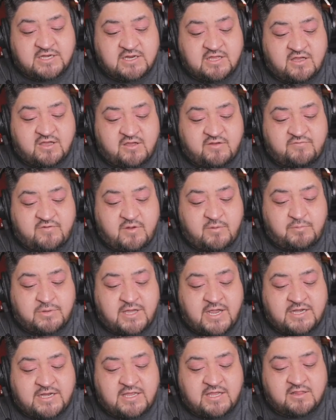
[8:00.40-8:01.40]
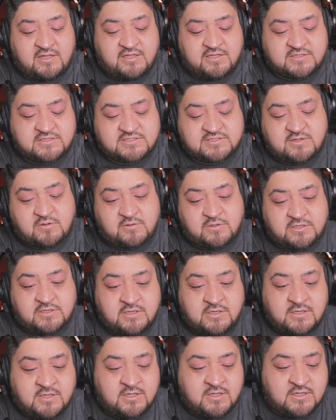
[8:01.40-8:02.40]
of applied healing stolen.
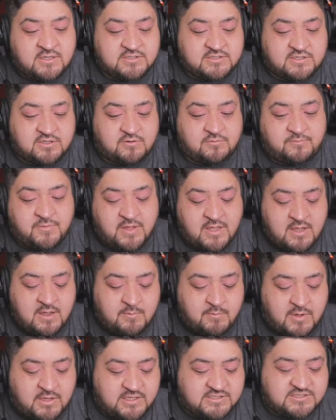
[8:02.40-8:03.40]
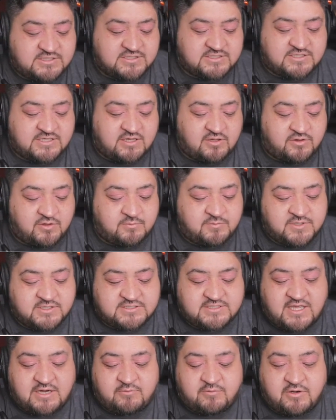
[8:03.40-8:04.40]
So, but let's just kill them.
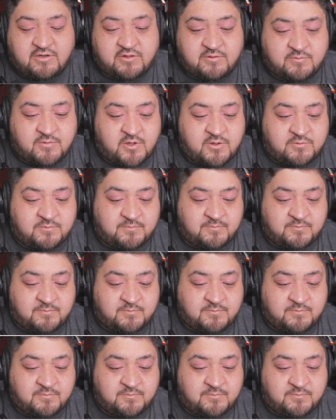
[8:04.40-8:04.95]
Let's get rid of them all.